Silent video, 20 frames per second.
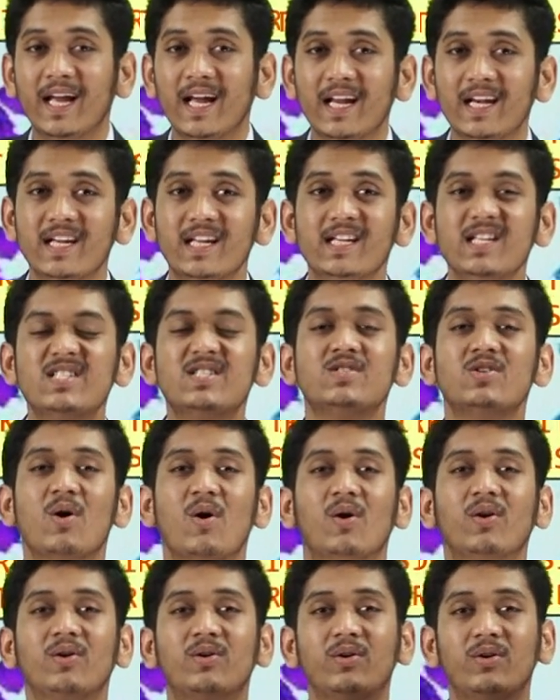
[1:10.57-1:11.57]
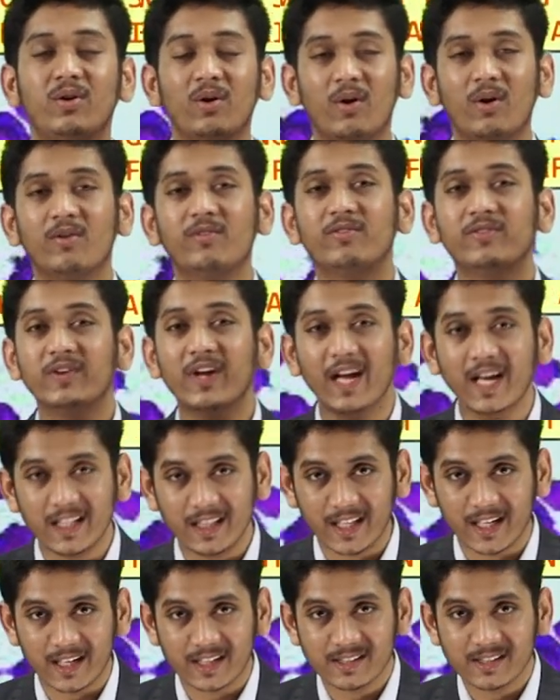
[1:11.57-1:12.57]
any sort of
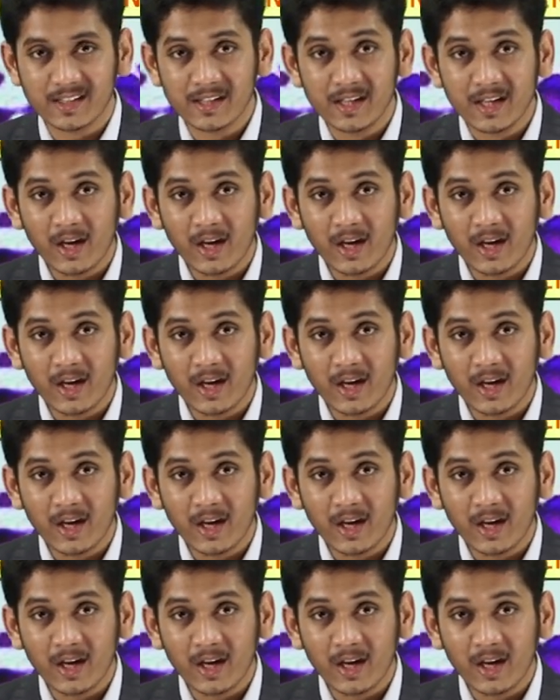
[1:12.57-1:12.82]
ethics.